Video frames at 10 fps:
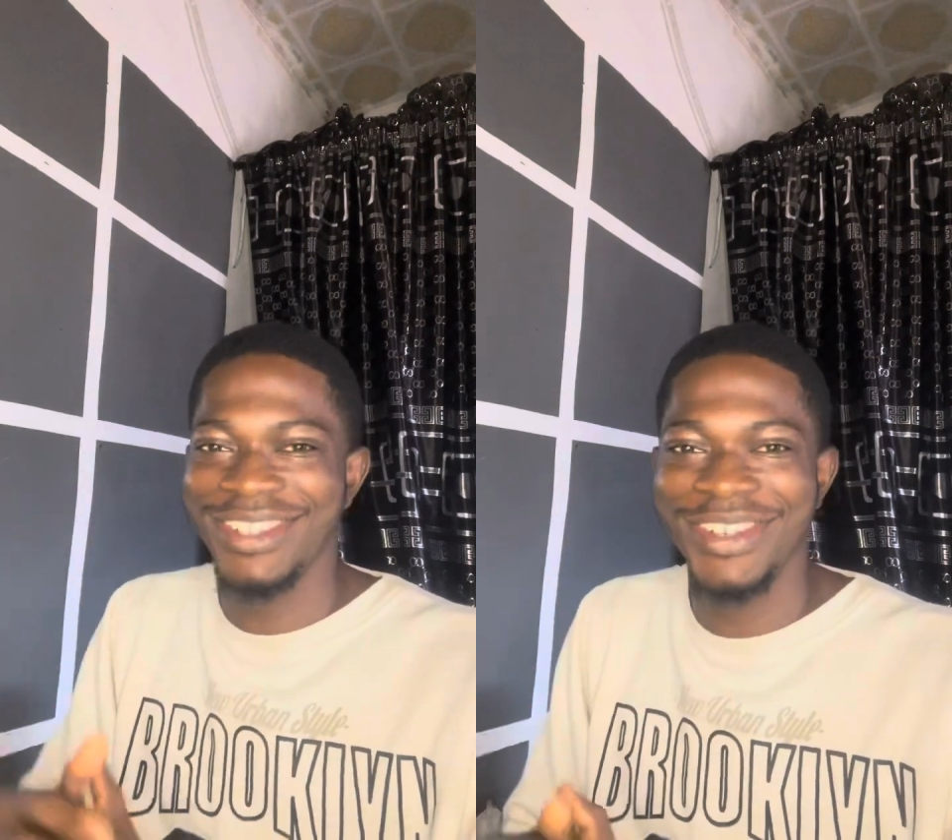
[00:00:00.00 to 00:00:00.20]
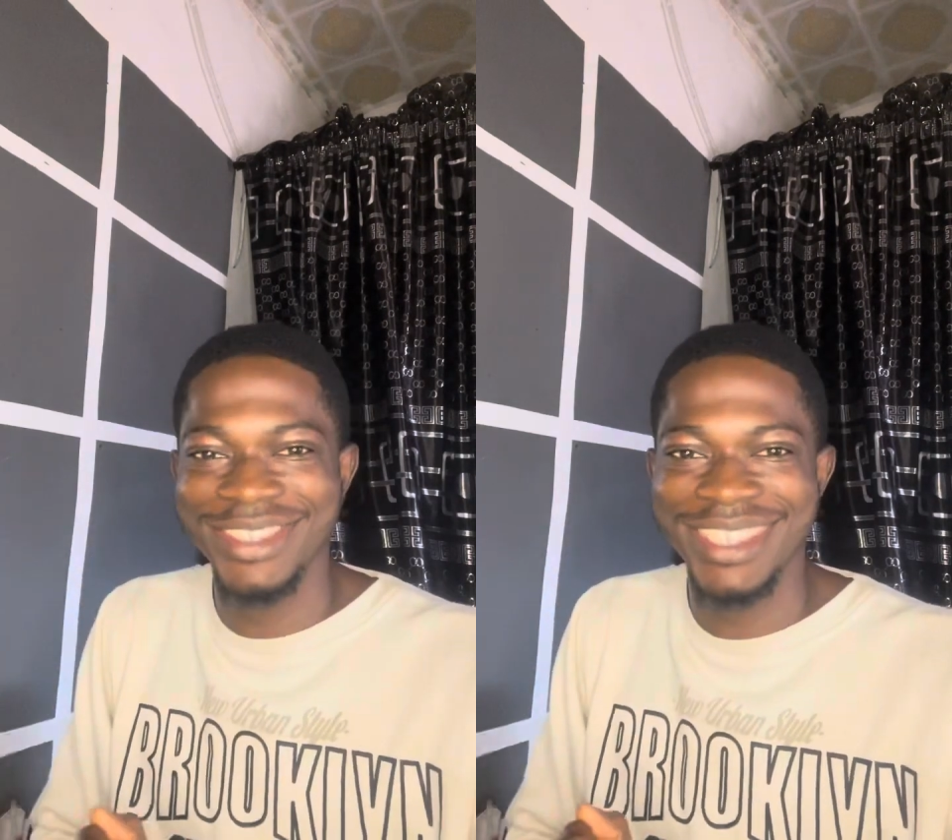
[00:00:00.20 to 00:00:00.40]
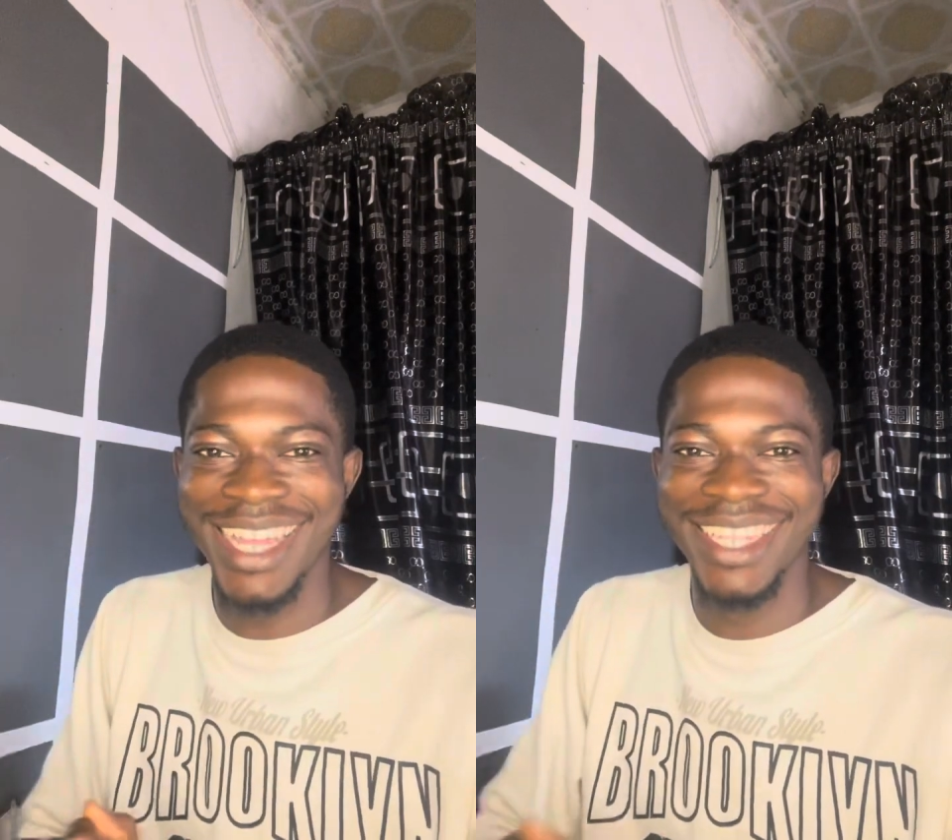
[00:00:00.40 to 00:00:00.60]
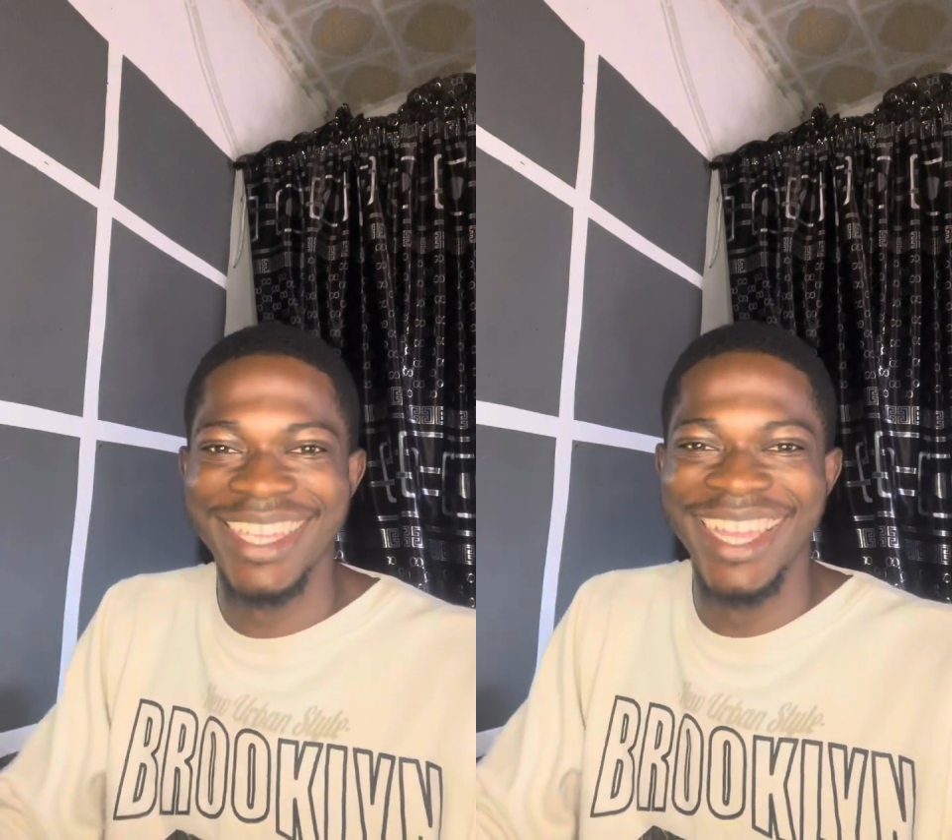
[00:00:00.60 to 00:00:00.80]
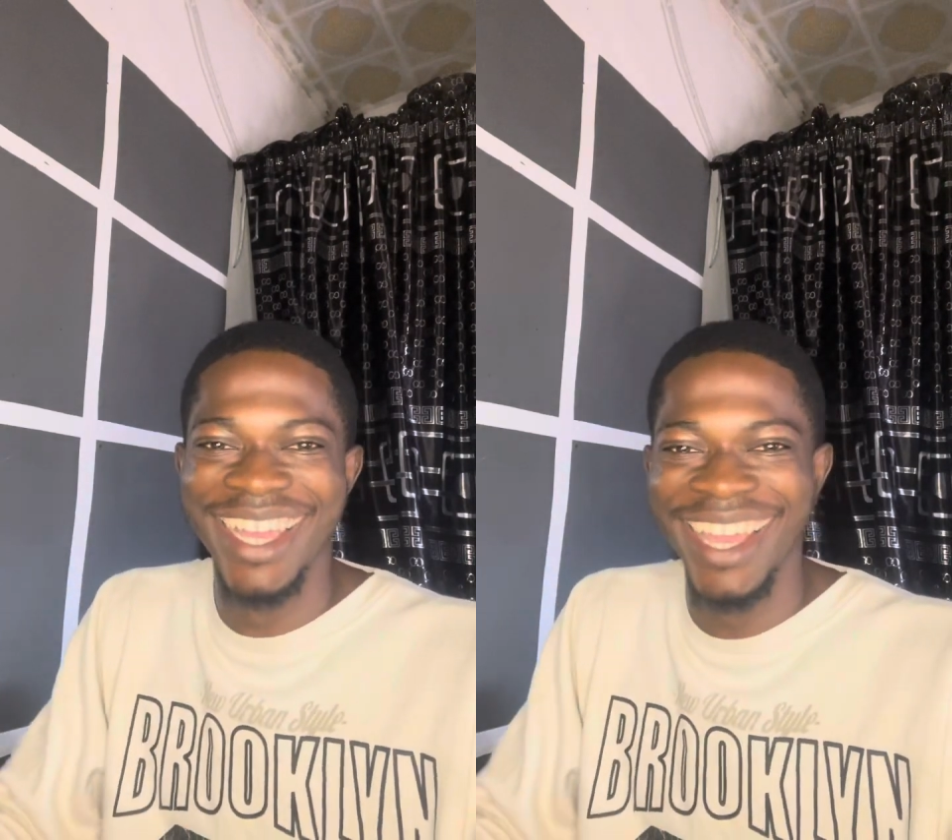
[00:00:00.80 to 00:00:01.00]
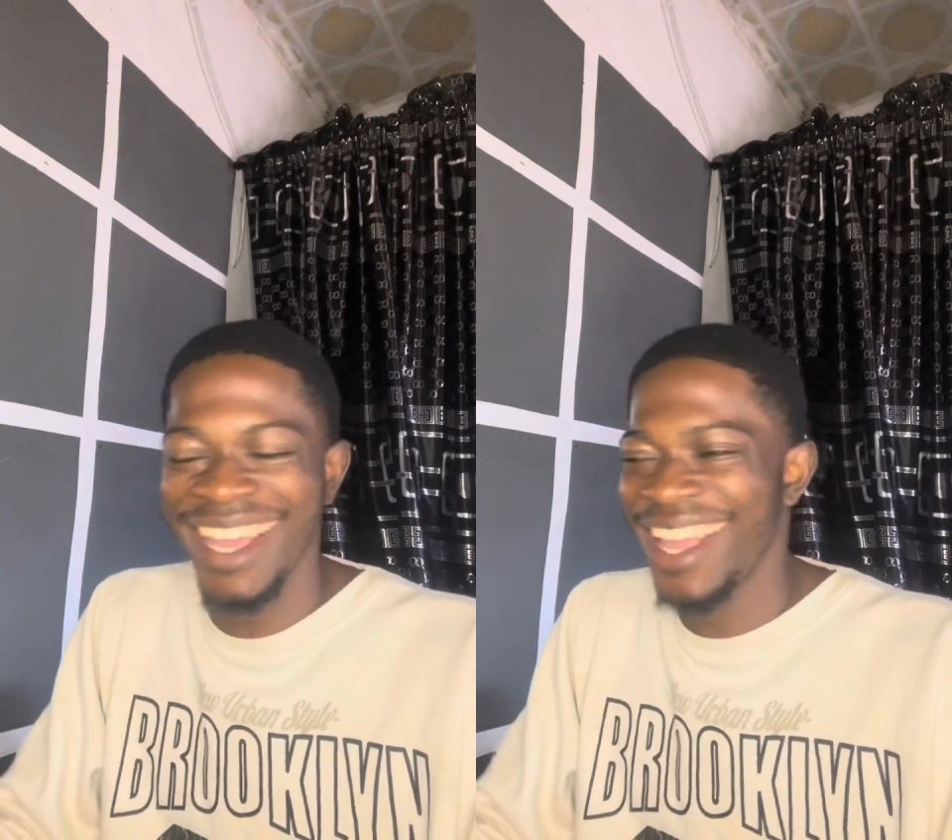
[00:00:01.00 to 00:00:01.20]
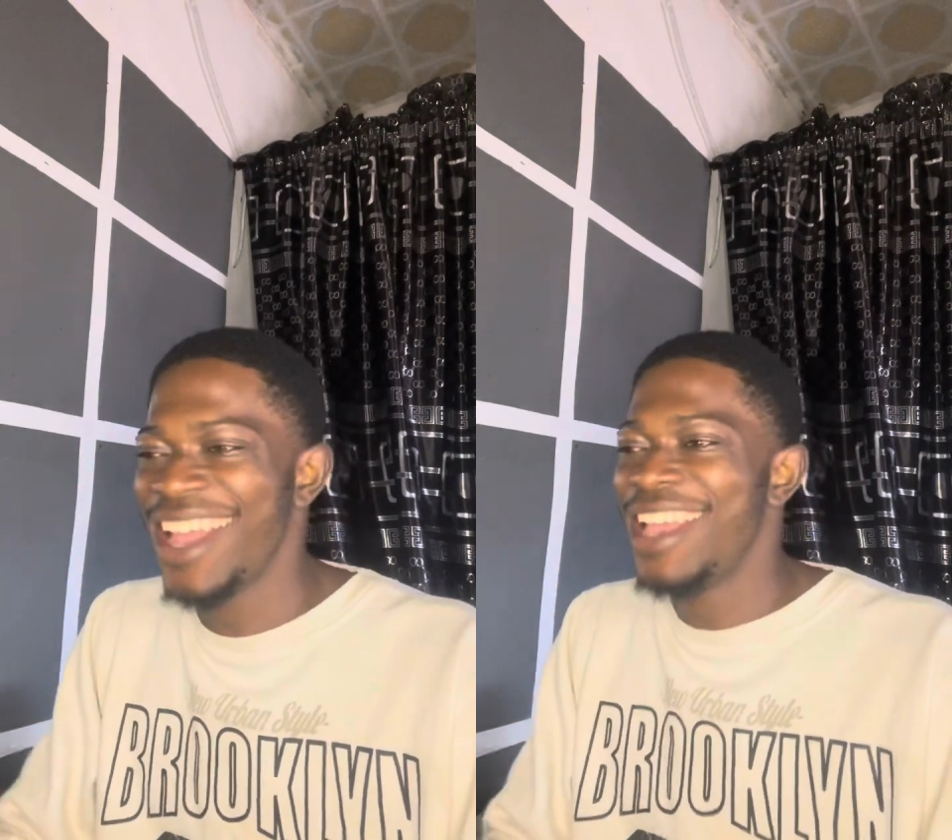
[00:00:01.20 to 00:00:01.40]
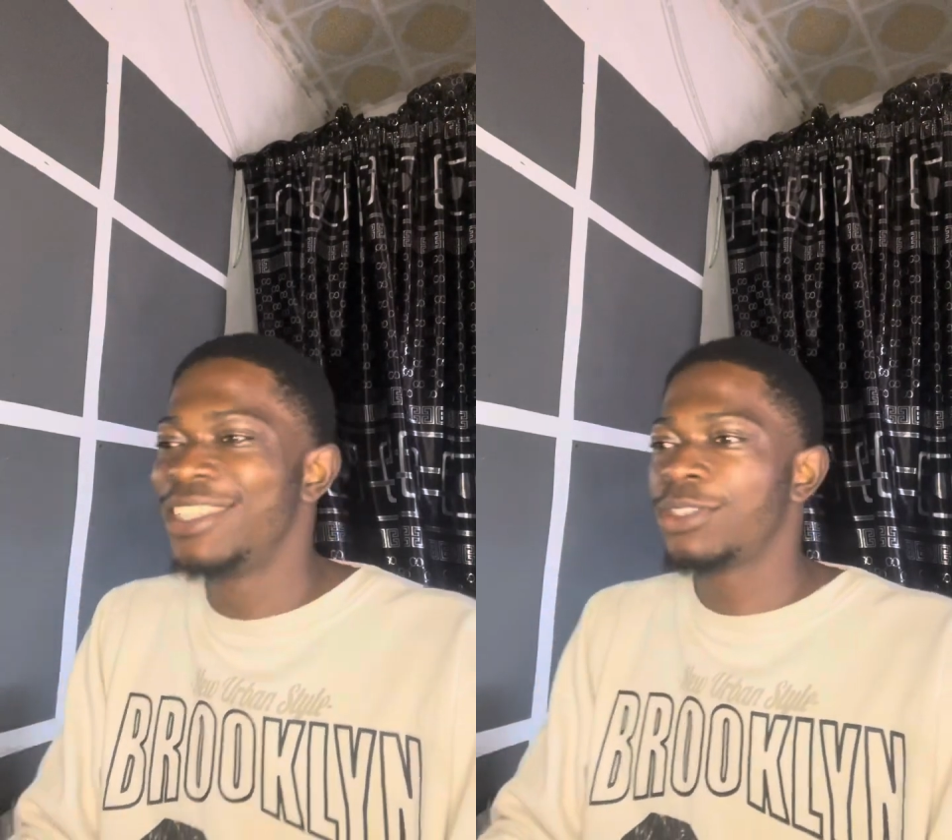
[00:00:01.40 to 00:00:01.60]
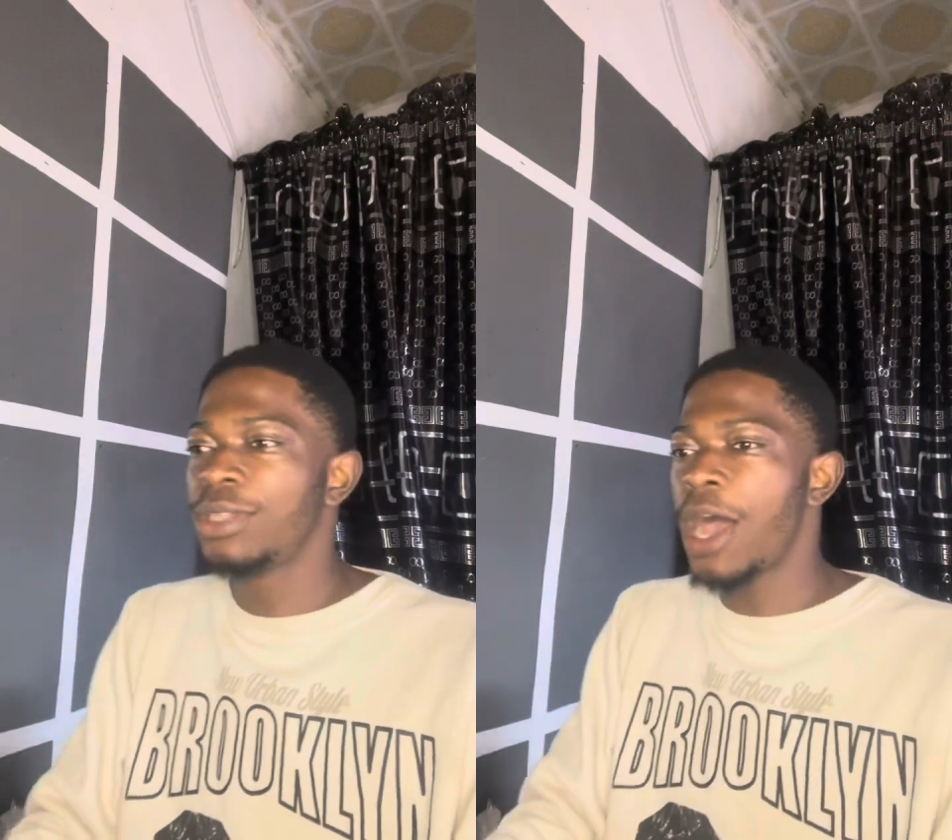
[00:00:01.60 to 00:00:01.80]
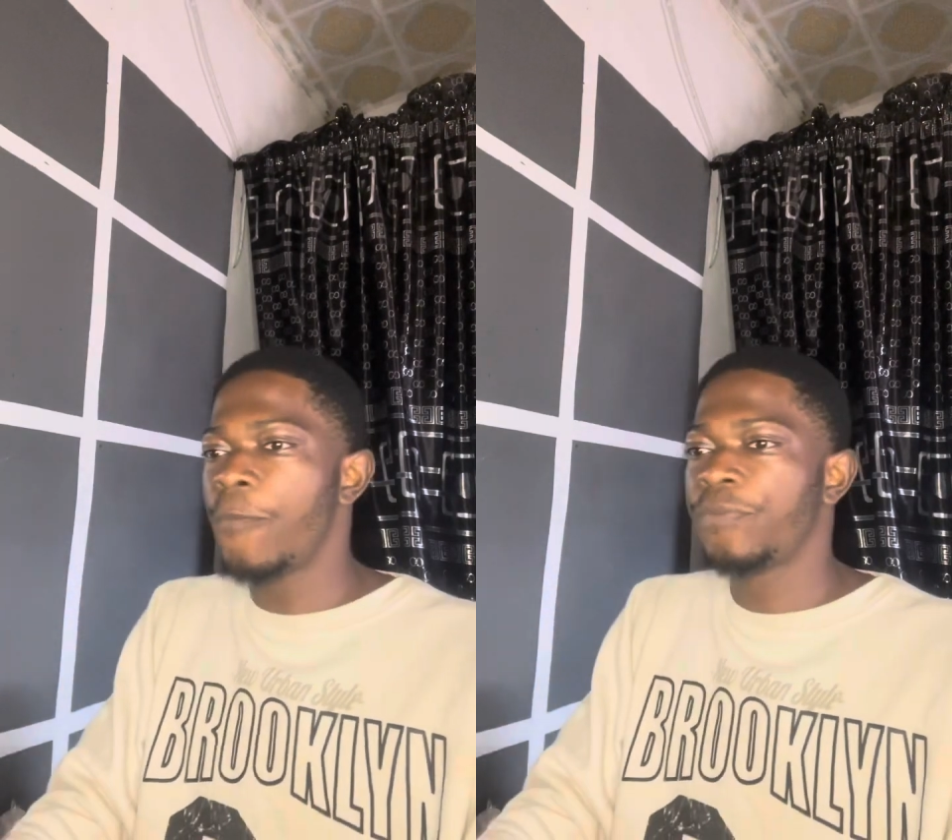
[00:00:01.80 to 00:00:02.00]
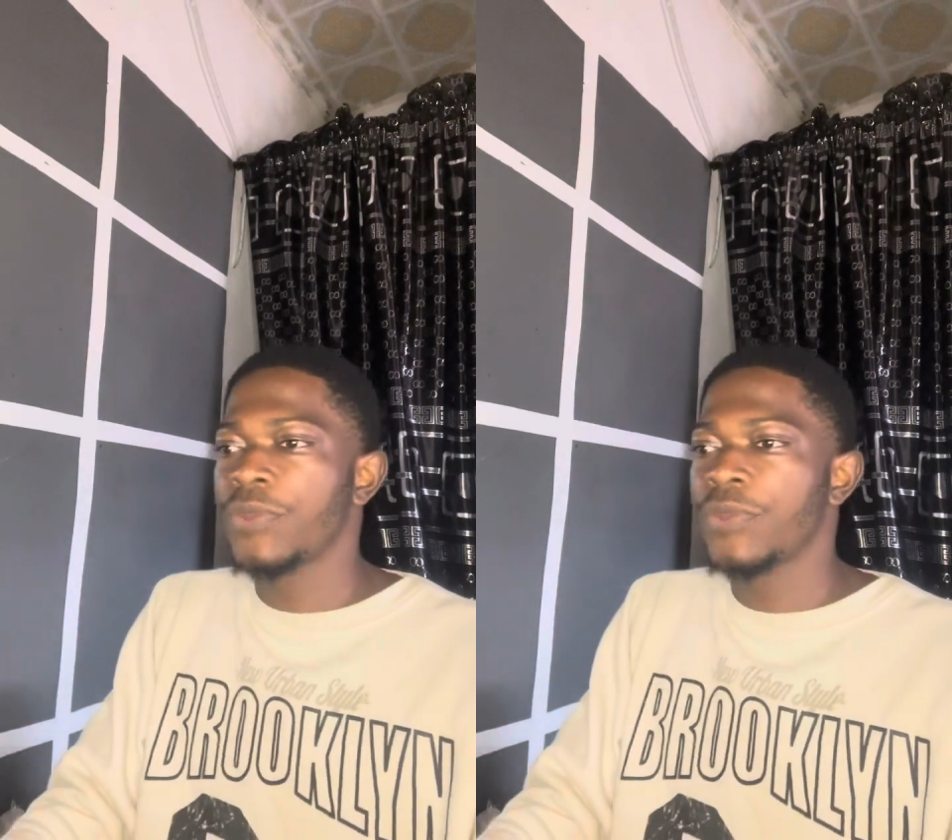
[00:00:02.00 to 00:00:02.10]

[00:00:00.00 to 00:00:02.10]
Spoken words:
you understand? So now